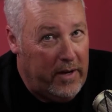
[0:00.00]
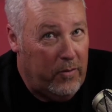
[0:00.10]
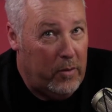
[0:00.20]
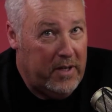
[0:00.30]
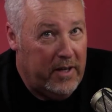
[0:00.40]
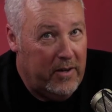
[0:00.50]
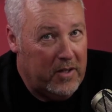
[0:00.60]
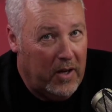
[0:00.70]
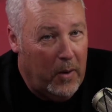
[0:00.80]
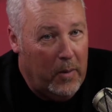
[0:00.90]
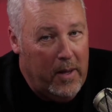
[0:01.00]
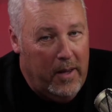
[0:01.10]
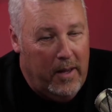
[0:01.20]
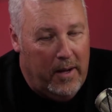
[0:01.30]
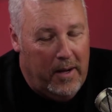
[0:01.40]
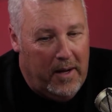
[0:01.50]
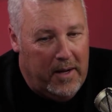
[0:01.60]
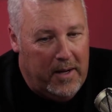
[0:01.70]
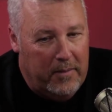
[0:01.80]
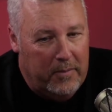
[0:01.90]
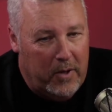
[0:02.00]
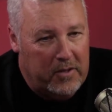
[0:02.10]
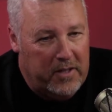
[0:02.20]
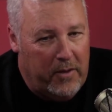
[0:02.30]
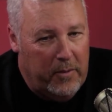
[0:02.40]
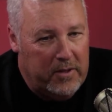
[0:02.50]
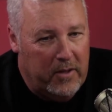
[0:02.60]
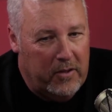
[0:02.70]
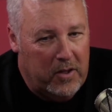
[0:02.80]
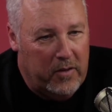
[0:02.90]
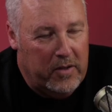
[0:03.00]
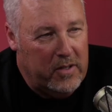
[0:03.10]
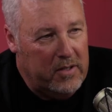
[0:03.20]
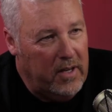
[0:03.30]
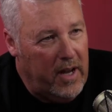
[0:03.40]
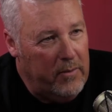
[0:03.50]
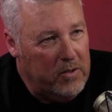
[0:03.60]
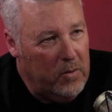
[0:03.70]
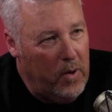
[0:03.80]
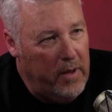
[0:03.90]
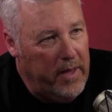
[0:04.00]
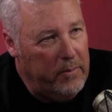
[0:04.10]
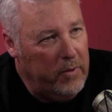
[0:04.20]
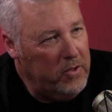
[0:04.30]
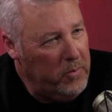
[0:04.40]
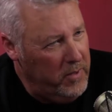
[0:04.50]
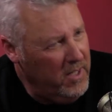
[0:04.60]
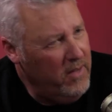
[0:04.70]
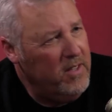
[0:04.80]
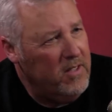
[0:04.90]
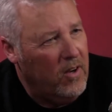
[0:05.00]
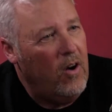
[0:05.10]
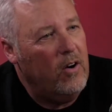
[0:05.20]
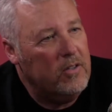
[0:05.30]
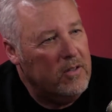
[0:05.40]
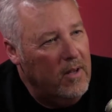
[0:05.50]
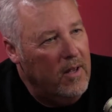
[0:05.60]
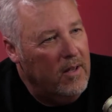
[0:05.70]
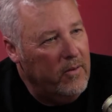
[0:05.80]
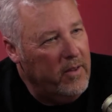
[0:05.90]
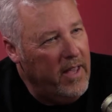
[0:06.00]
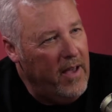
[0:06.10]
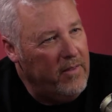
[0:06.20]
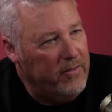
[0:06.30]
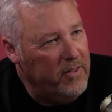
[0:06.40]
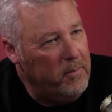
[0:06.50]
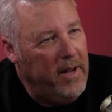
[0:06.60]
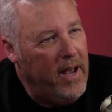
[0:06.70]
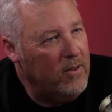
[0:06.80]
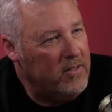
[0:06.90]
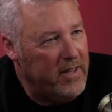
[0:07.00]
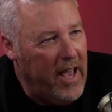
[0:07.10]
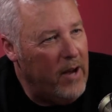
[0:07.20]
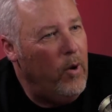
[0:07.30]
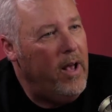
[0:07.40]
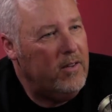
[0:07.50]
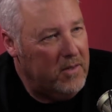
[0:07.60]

14 years ago called Southwest Dealer Services, and I was the one that used to put TVs in cars where they had the flip downs and the headrest.